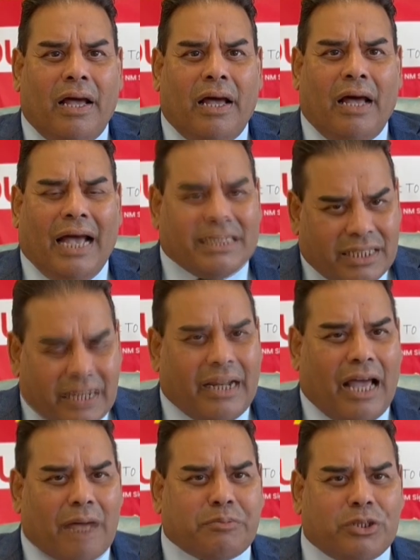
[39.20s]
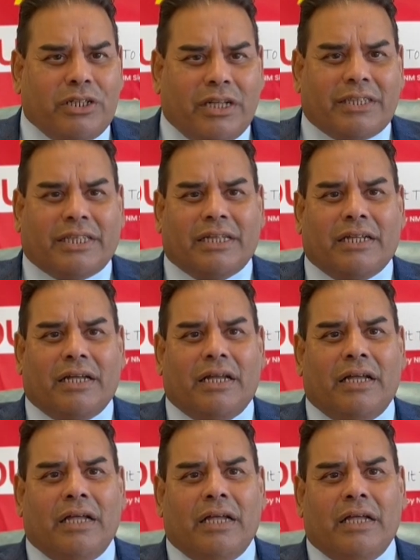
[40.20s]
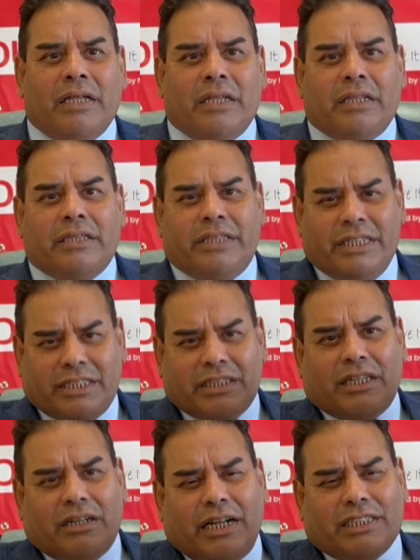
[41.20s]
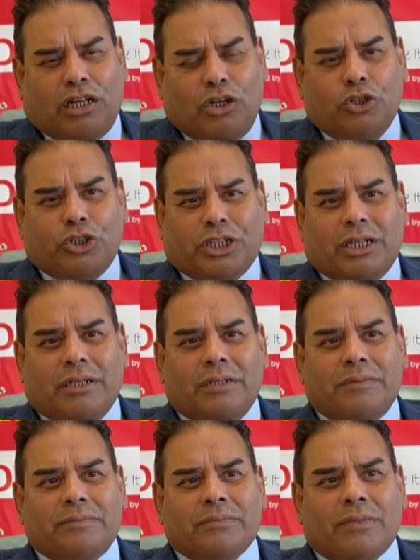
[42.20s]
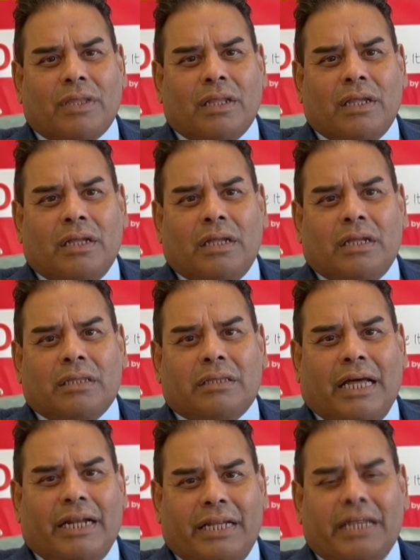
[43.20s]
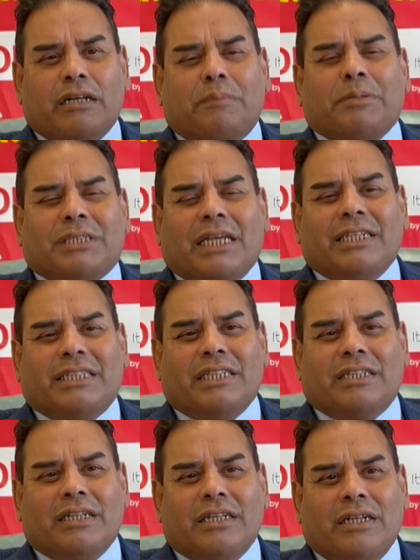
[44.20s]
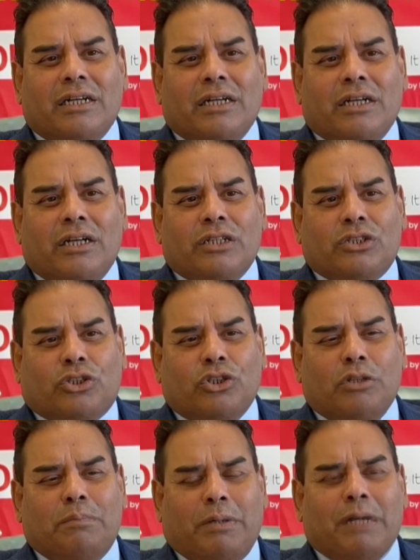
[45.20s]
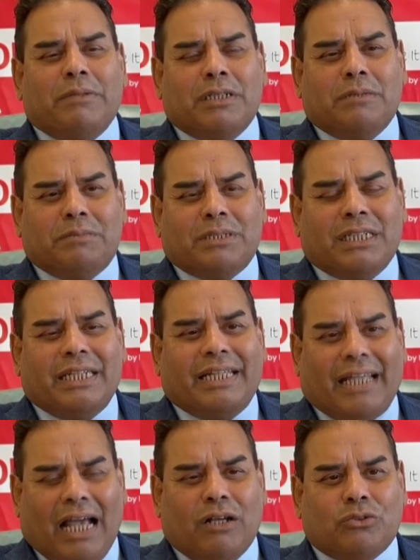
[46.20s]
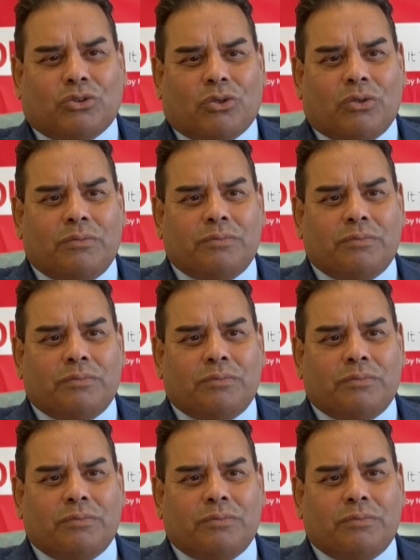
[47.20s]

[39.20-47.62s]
has done absolutely nothing. This is the resolution that he represented to Birmingham City Council,